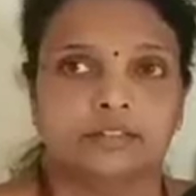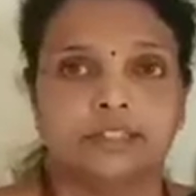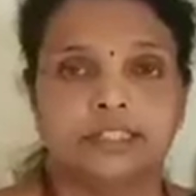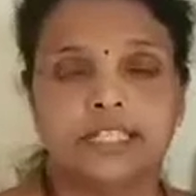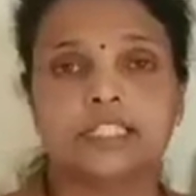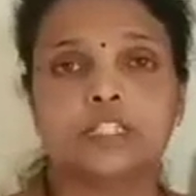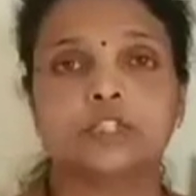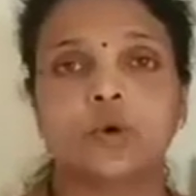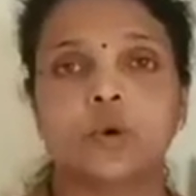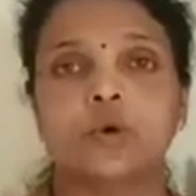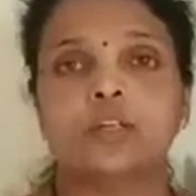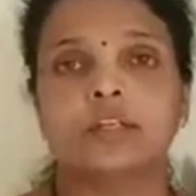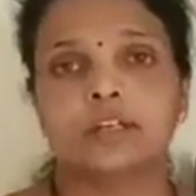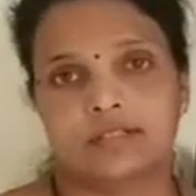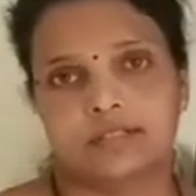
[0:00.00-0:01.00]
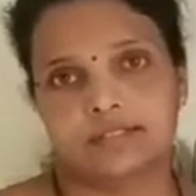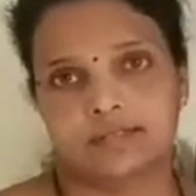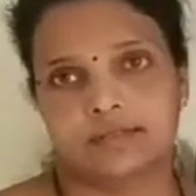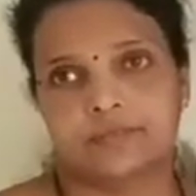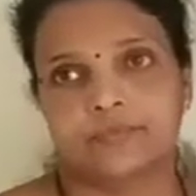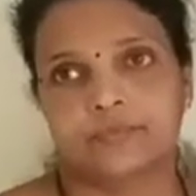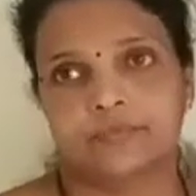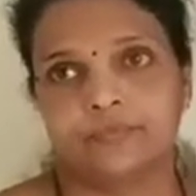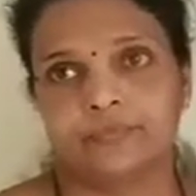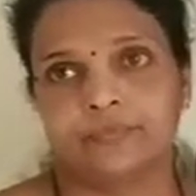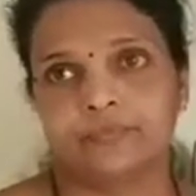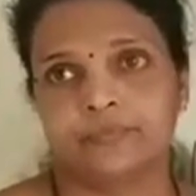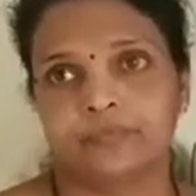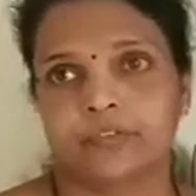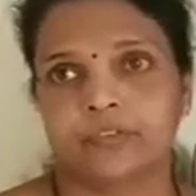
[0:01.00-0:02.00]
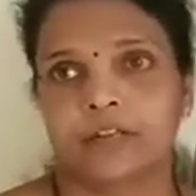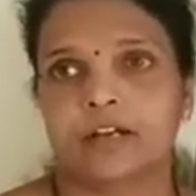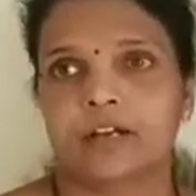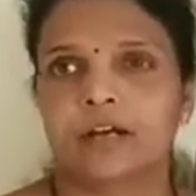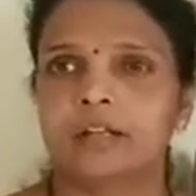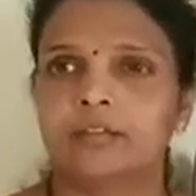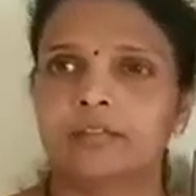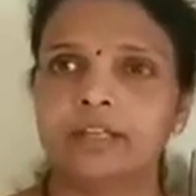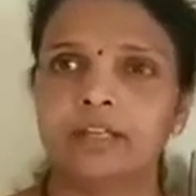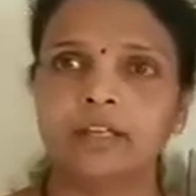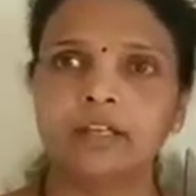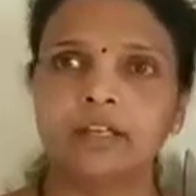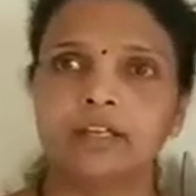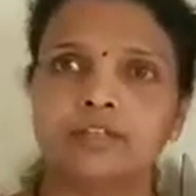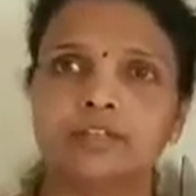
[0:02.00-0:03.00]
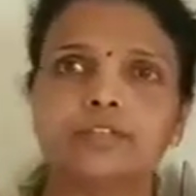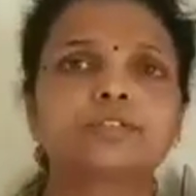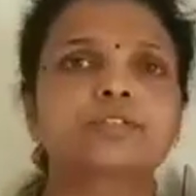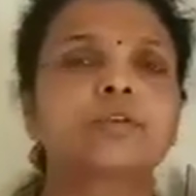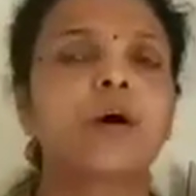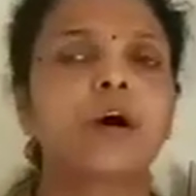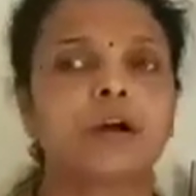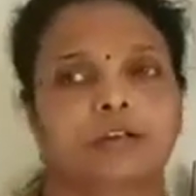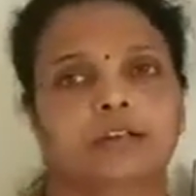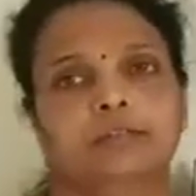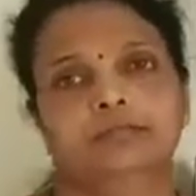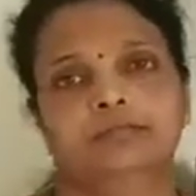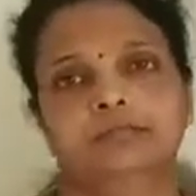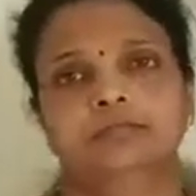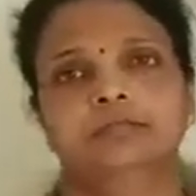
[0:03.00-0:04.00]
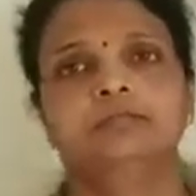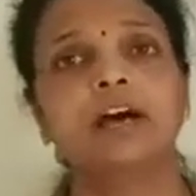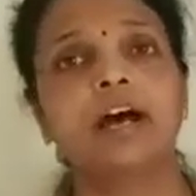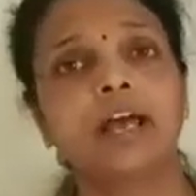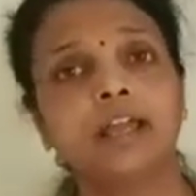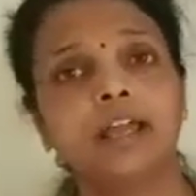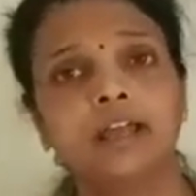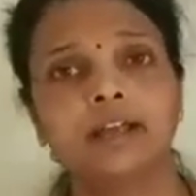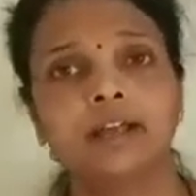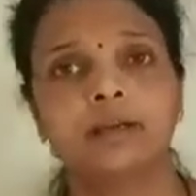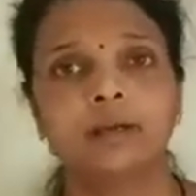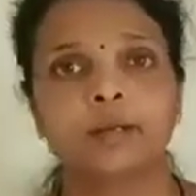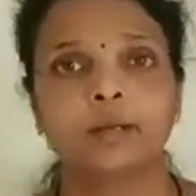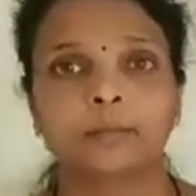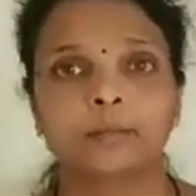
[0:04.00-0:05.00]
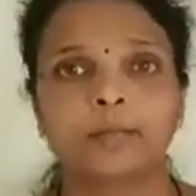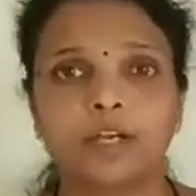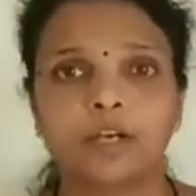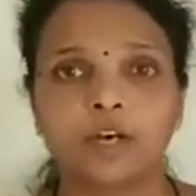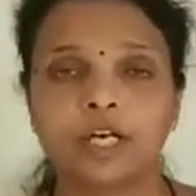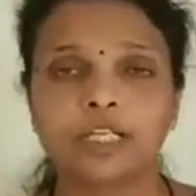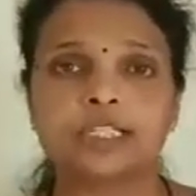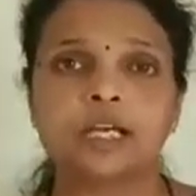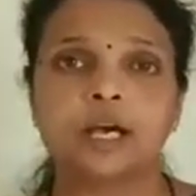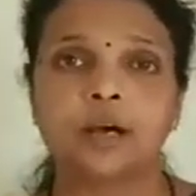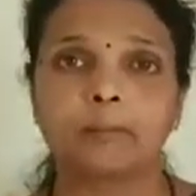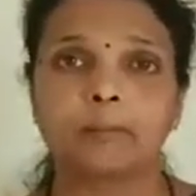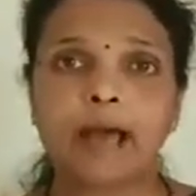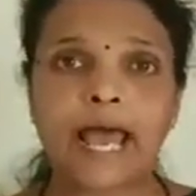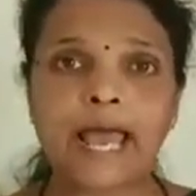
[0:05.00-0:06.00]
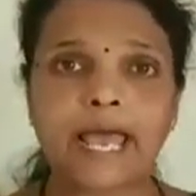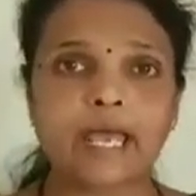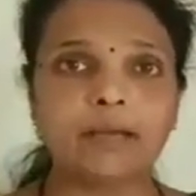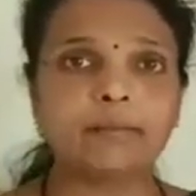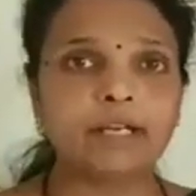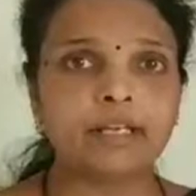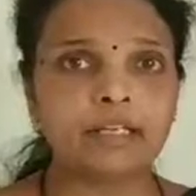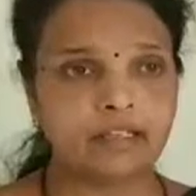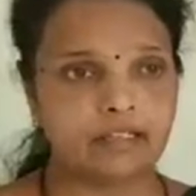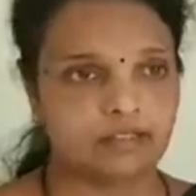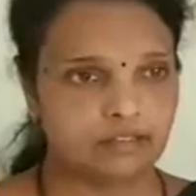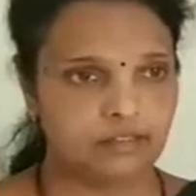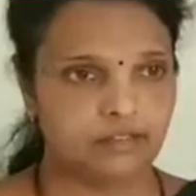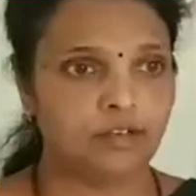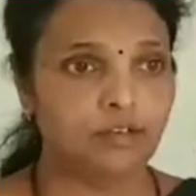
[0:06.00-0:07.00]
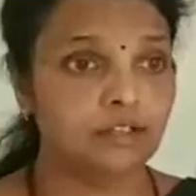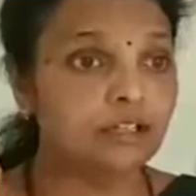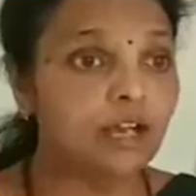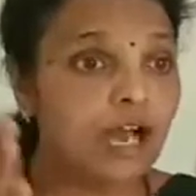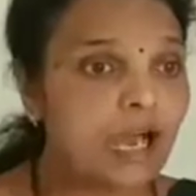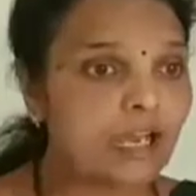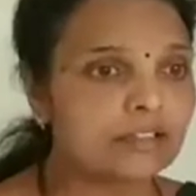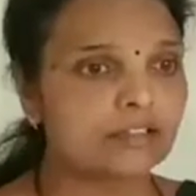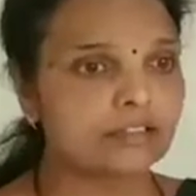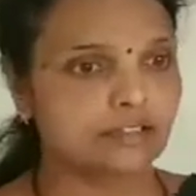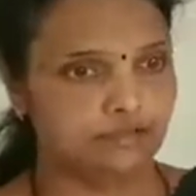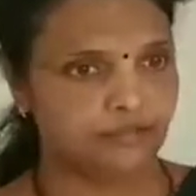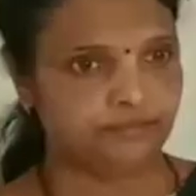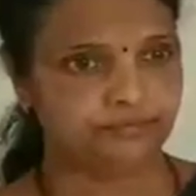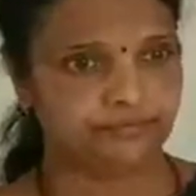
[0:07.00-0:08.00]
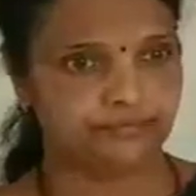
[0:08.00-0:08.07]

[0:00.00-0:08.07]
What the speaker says: His shoulders are very strong. Why? Because by hammering on the iron,